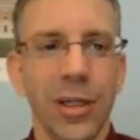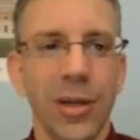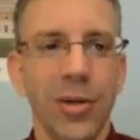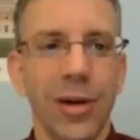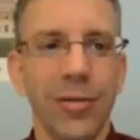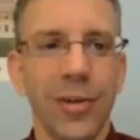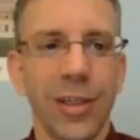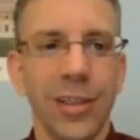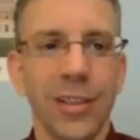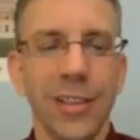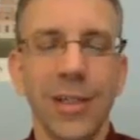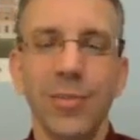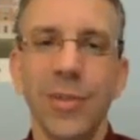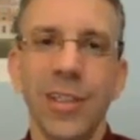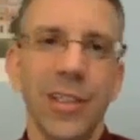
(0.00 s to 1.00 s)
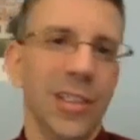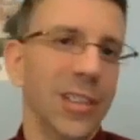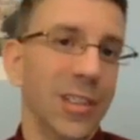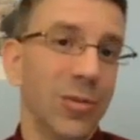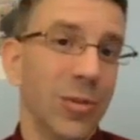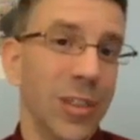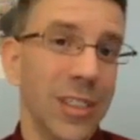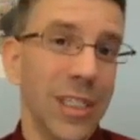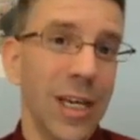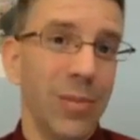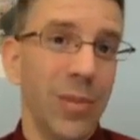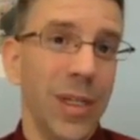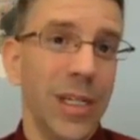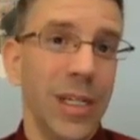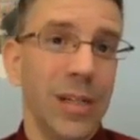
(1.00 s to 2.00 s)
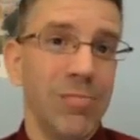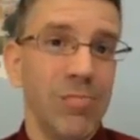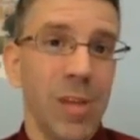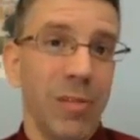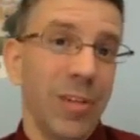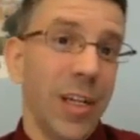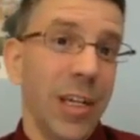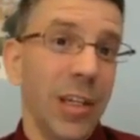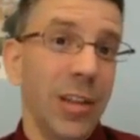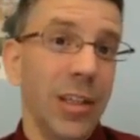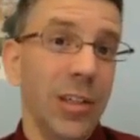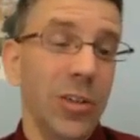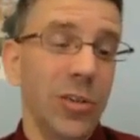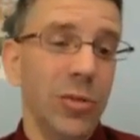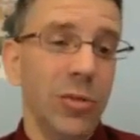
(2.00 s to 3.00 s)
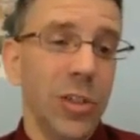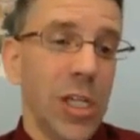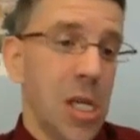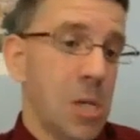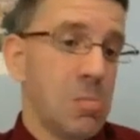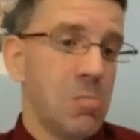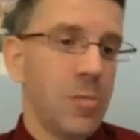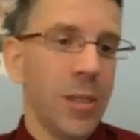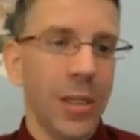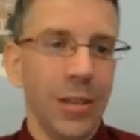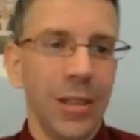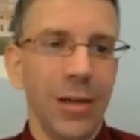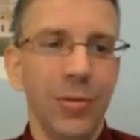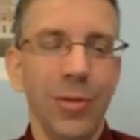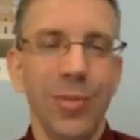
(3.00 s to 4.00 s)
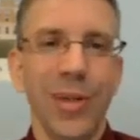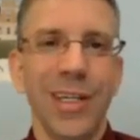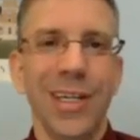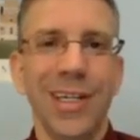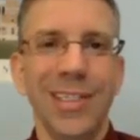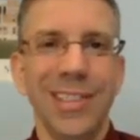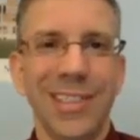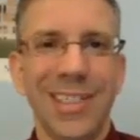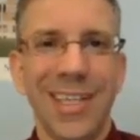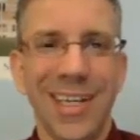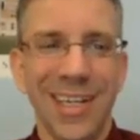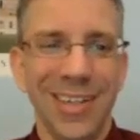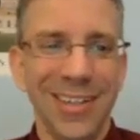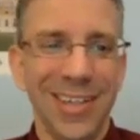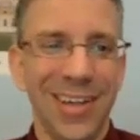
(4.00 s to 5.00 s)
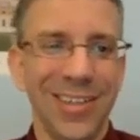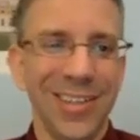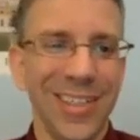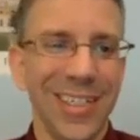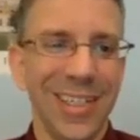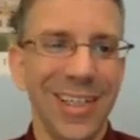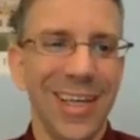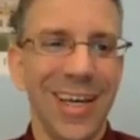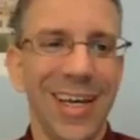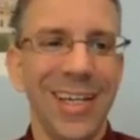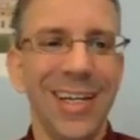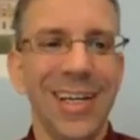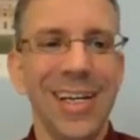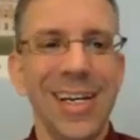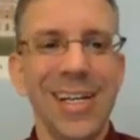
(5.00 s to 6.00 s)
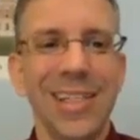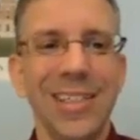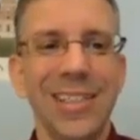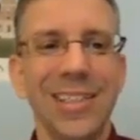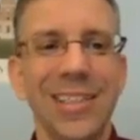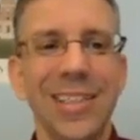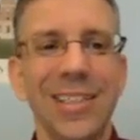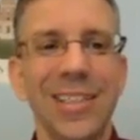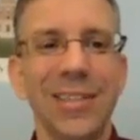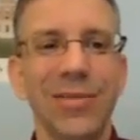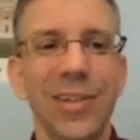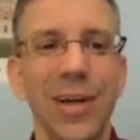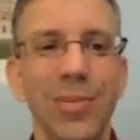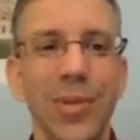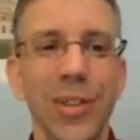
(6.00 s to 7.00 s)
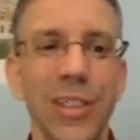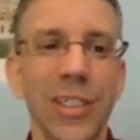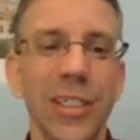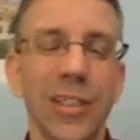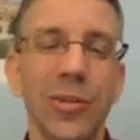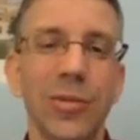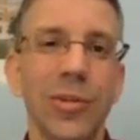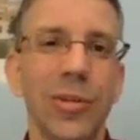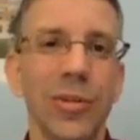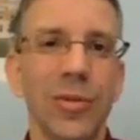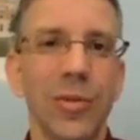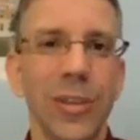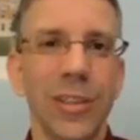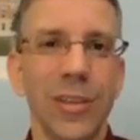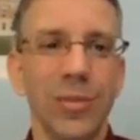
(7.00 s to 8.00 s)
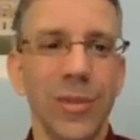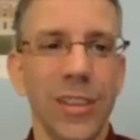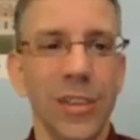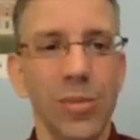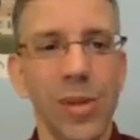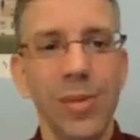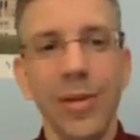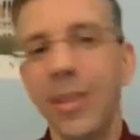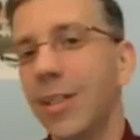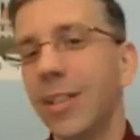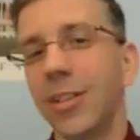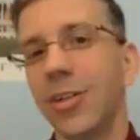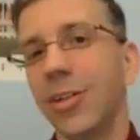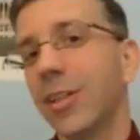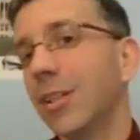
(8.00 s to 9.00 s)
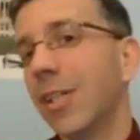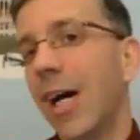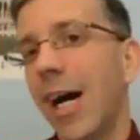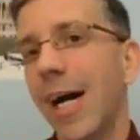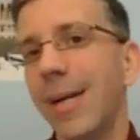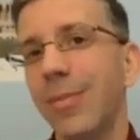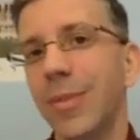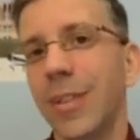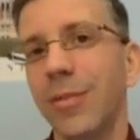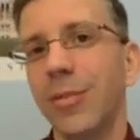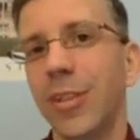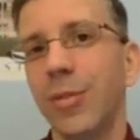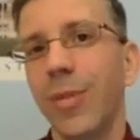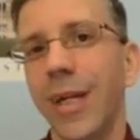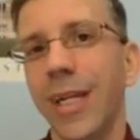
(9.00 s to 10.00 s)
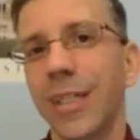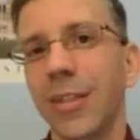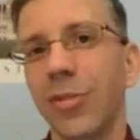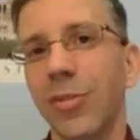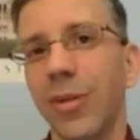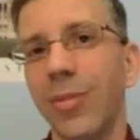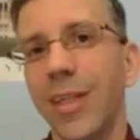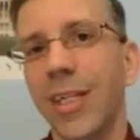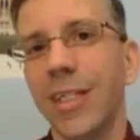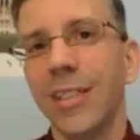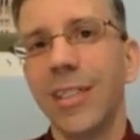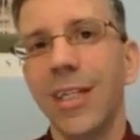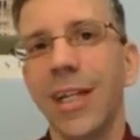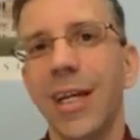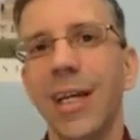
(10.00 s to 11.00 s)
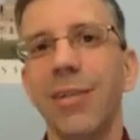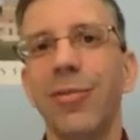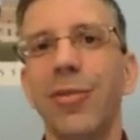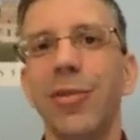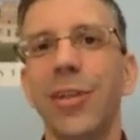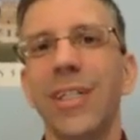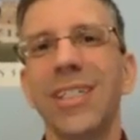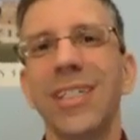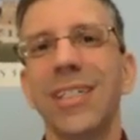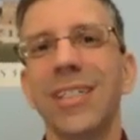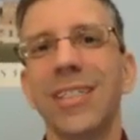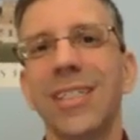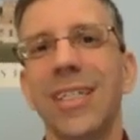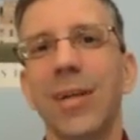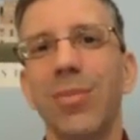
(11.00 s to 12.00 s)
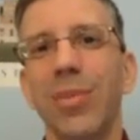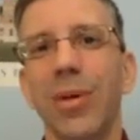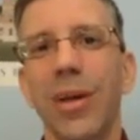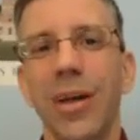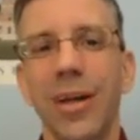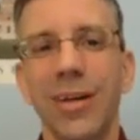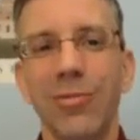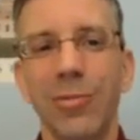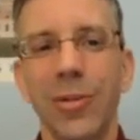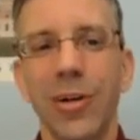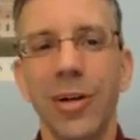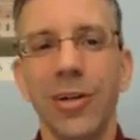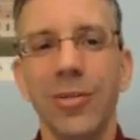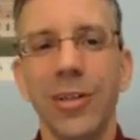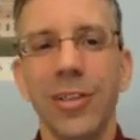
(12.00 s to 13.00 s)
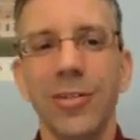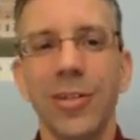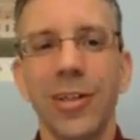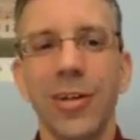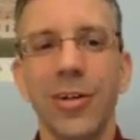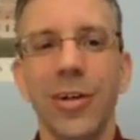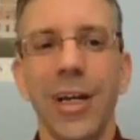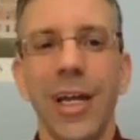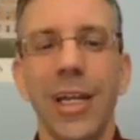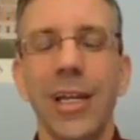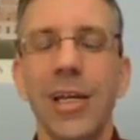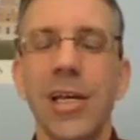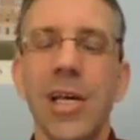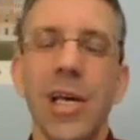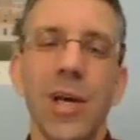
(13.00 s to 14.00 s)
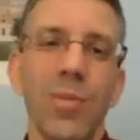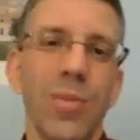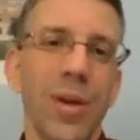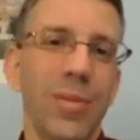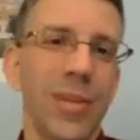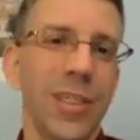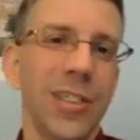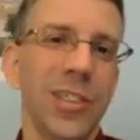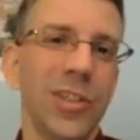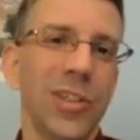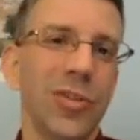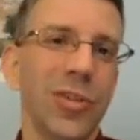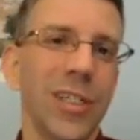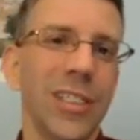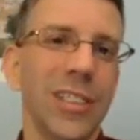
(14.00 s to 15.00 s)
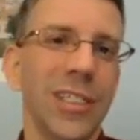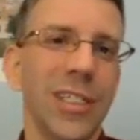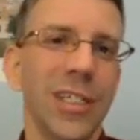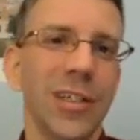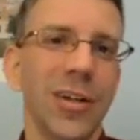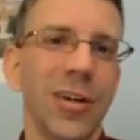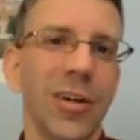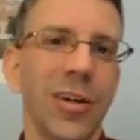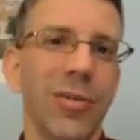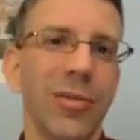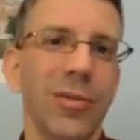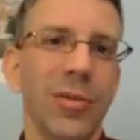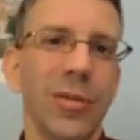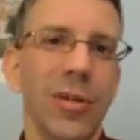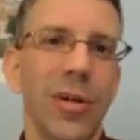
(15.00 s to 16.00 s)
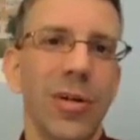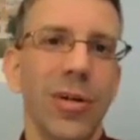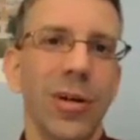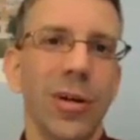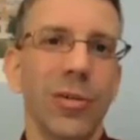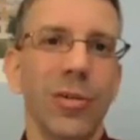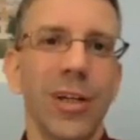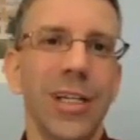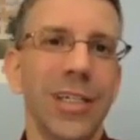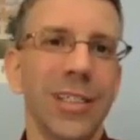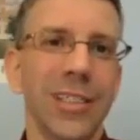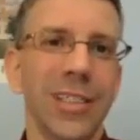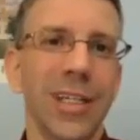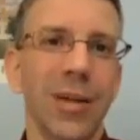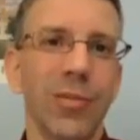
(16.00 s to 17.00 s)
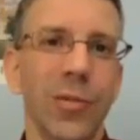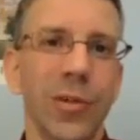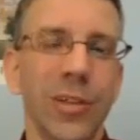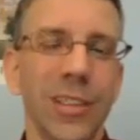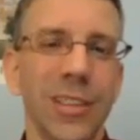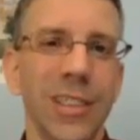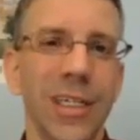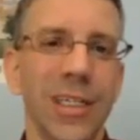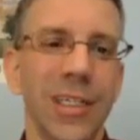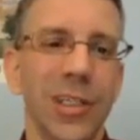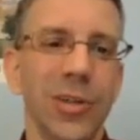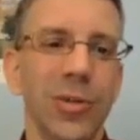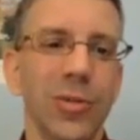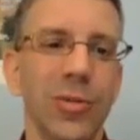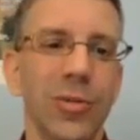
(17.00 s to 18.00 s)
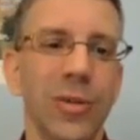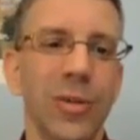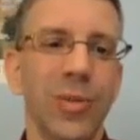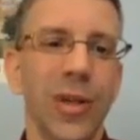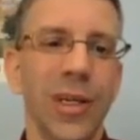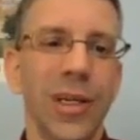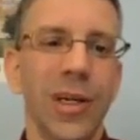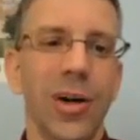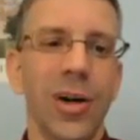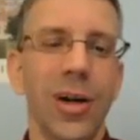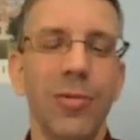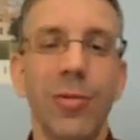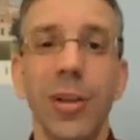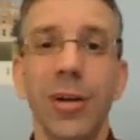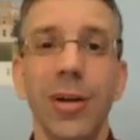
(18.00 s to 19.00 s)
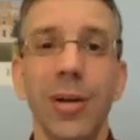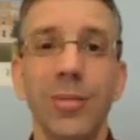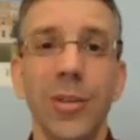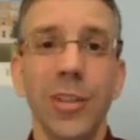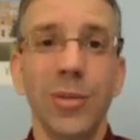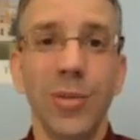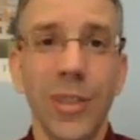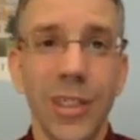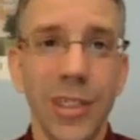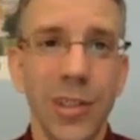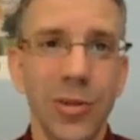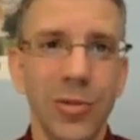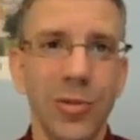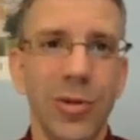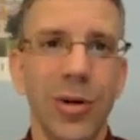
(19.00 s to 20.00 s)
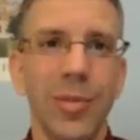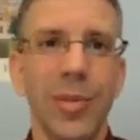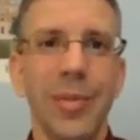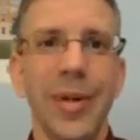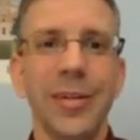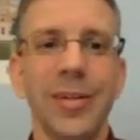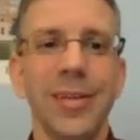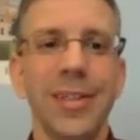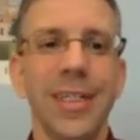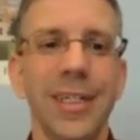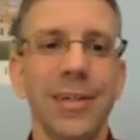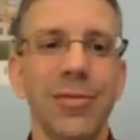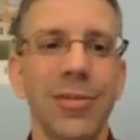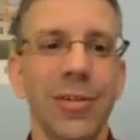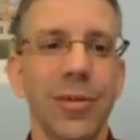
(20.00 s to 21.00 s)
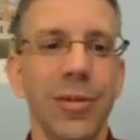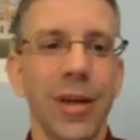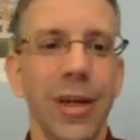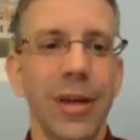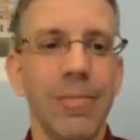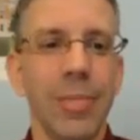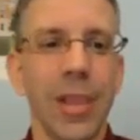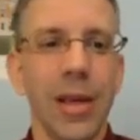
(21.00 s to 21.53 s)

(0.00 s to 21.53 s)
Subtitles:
You know, I've got this empty list. What does that mean? I've got nothing to do today. Yeah, that would be nice. I'll take that. This list of numbers here, who knows what this means? Maybe these are the times at which my next 3 meetings that I fully intend to skip are going to occur at. Maybe these strings here are greetings that I'm going to say to you, depending on whether I'm just meeting you or I'm about to leave, okay?